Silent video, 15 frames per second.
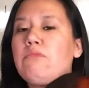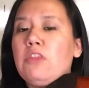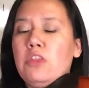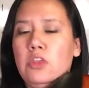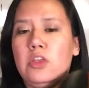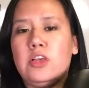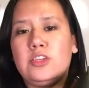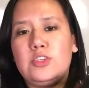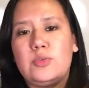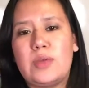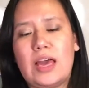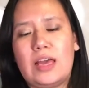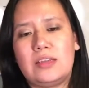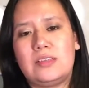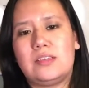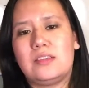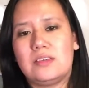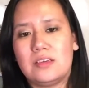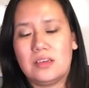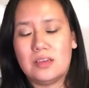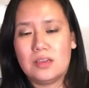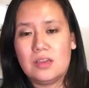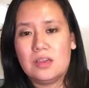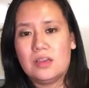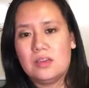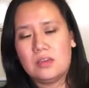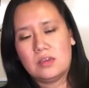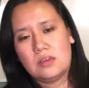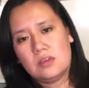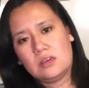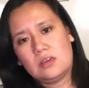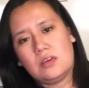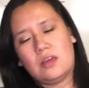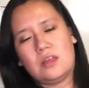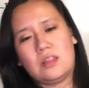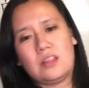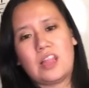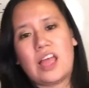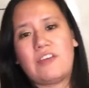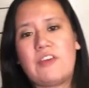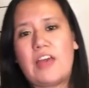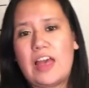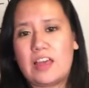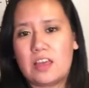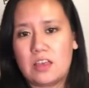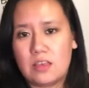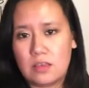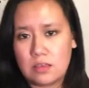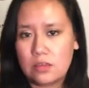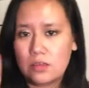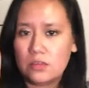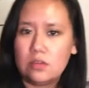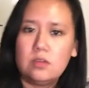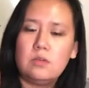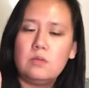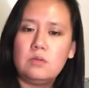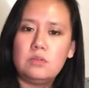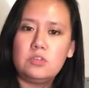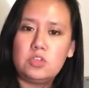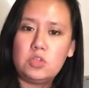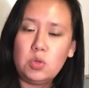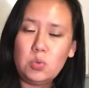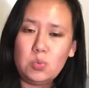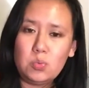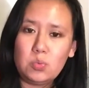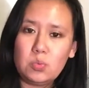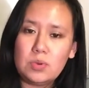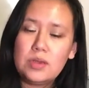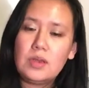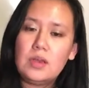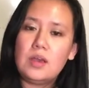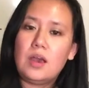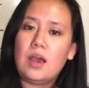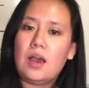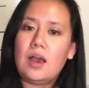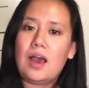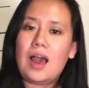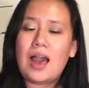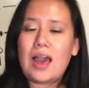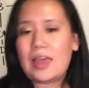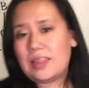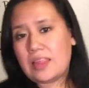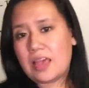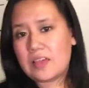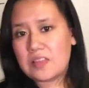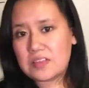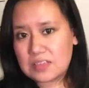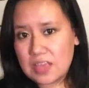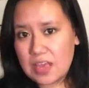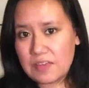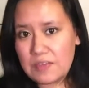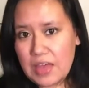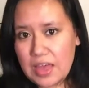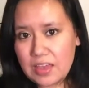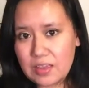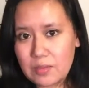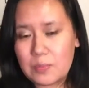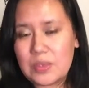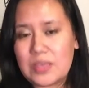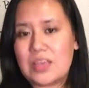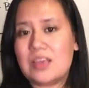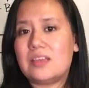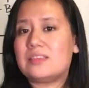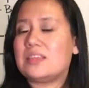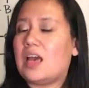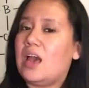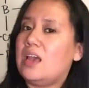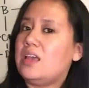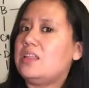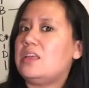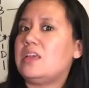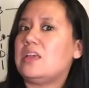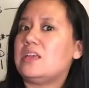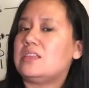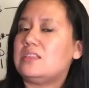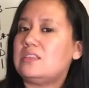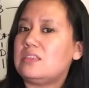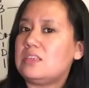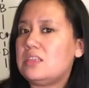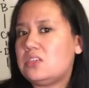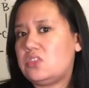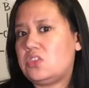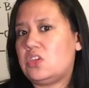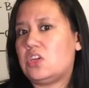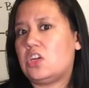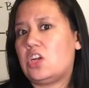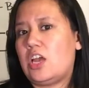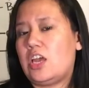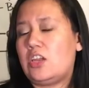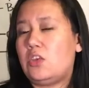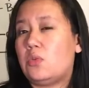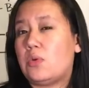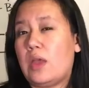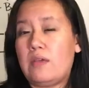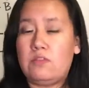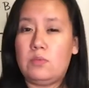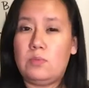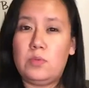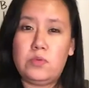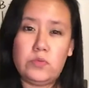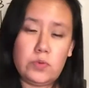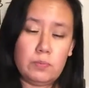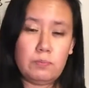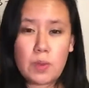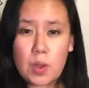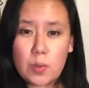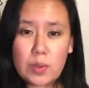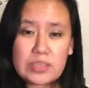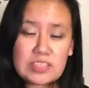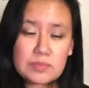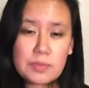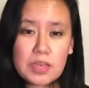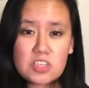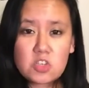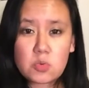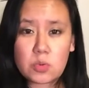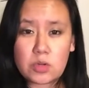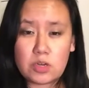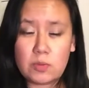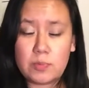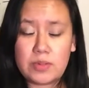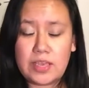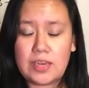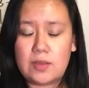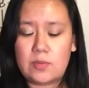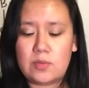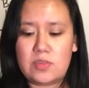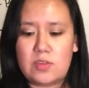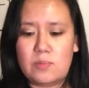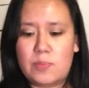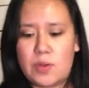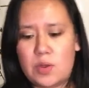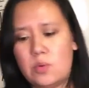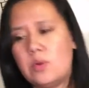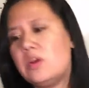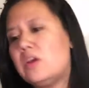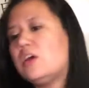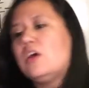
You could do that. Life hack 2. I like this life hack because I think it's easier and you don't have to move your bow as much when you're playing it with your bow.